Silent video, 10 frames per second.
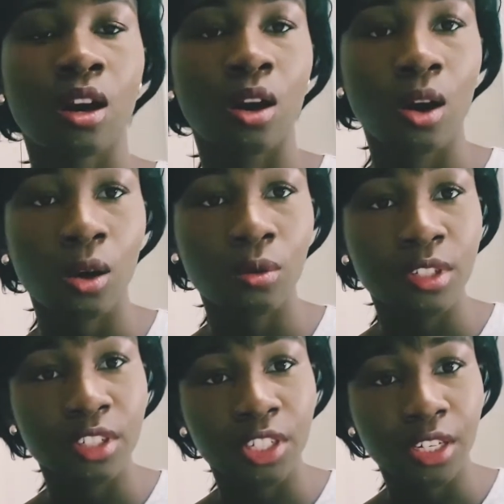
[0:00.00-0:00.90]

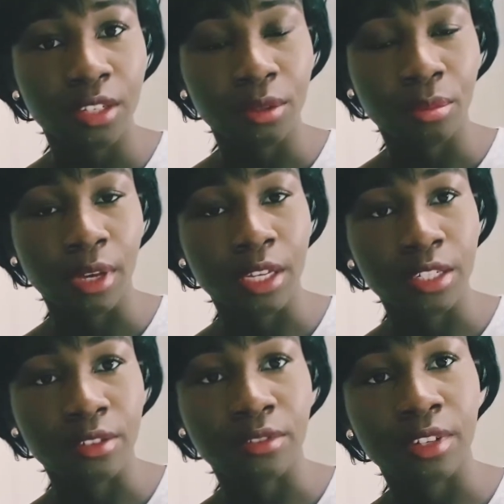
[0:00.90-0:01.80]
Always check your
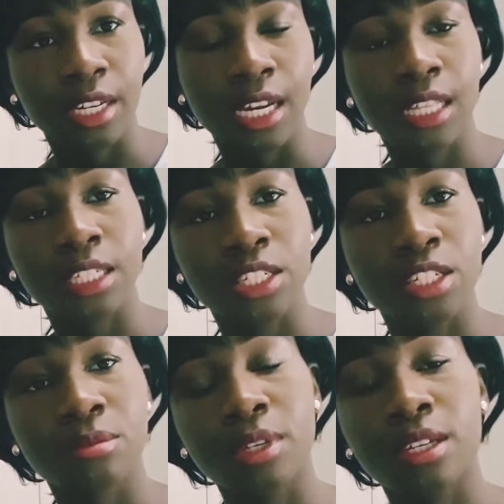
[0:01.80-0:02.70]
patient for
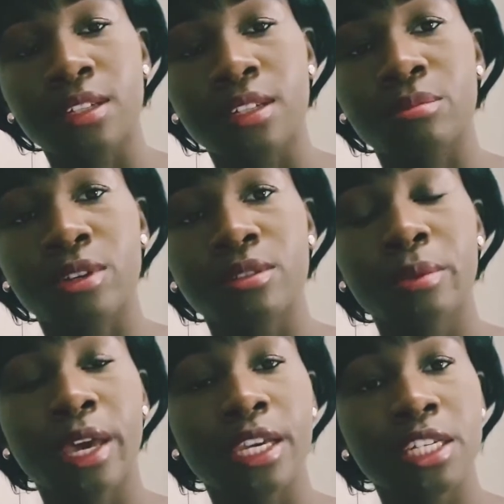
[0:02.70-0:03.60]
allergy because most
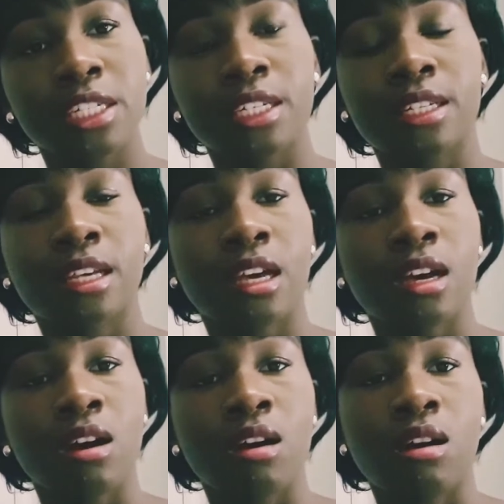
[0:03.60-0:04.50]
patients
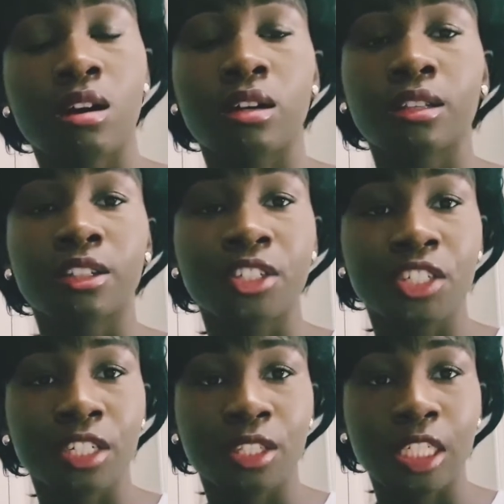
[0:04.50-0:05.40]
are
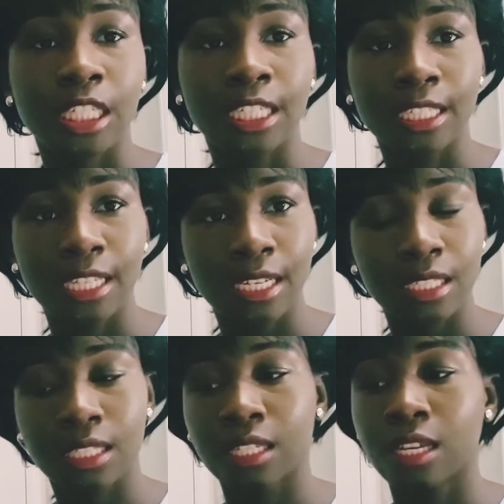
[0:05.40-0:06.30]
allergic to latex
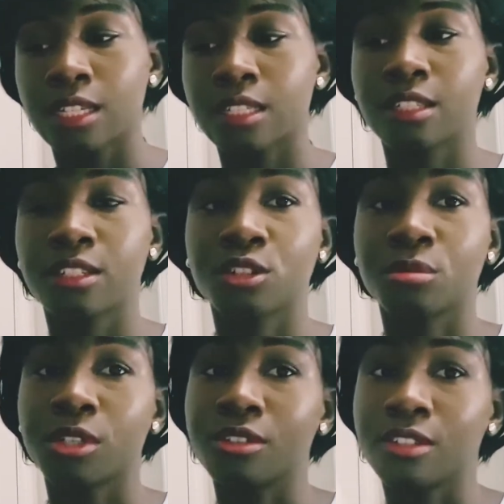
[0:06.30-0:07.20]
since you'll
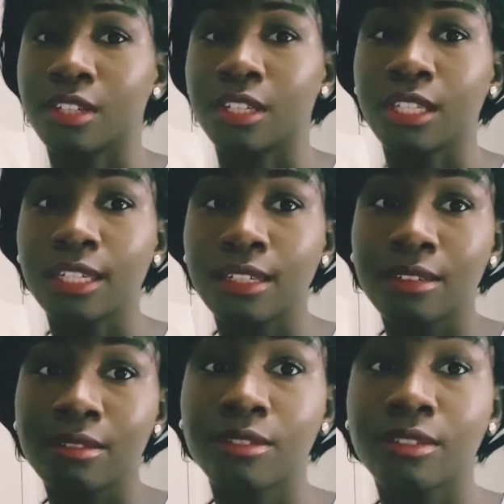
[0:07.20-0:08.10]
be using gloves.